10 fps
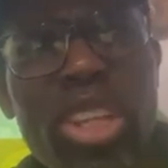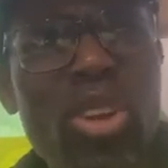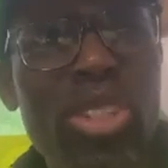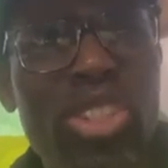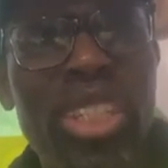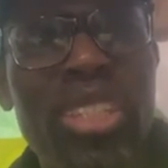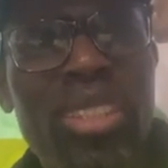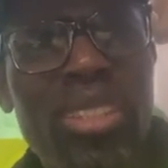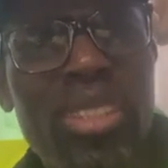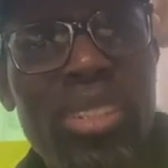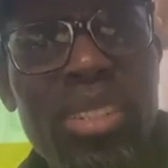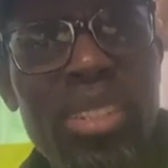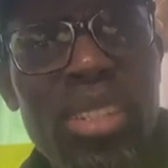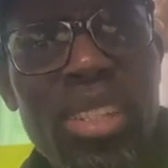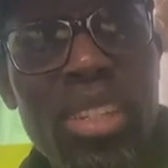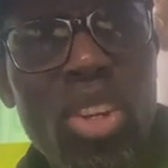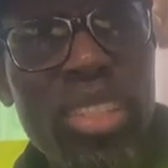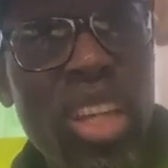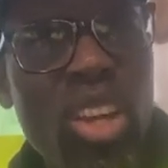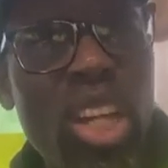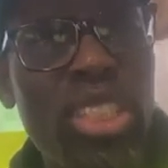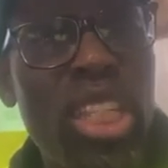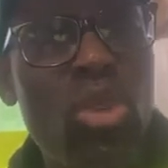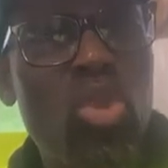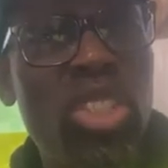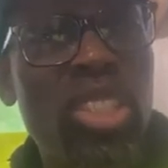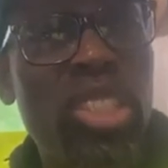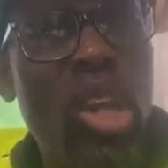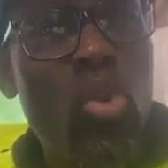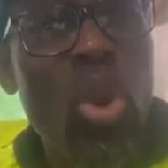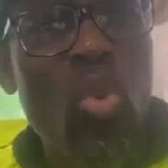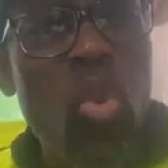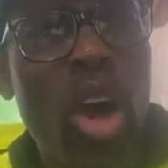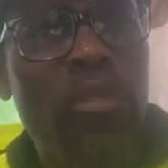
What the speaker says: Nyon she country. Because a country will